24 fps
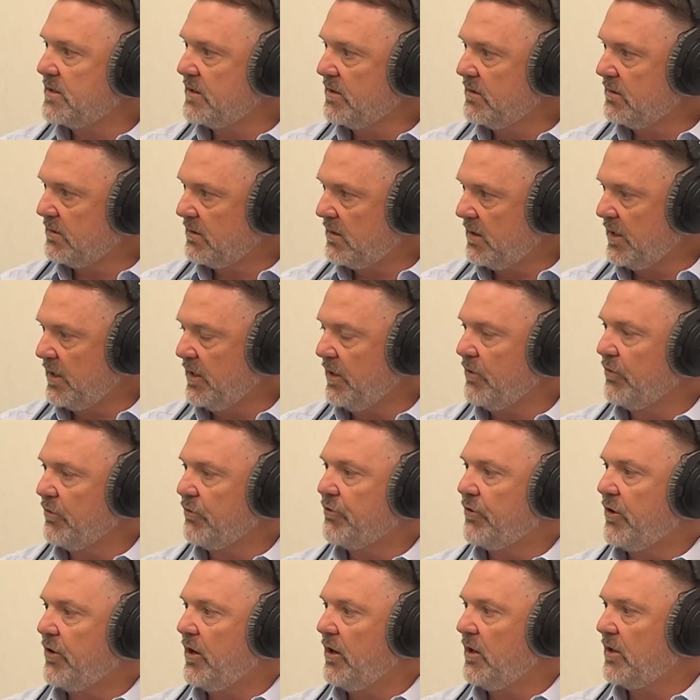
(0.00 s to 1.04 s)
and clinical
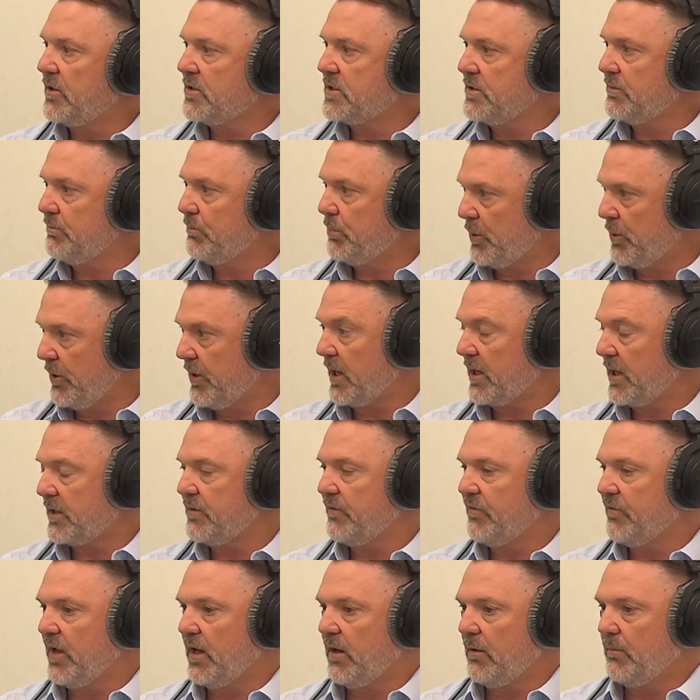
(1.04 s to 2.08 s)
trials and product
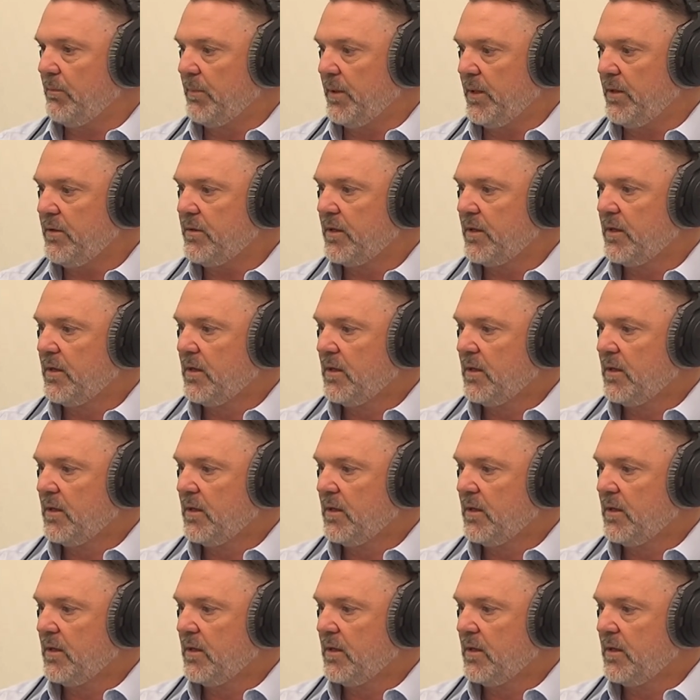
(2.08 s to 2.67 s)
development,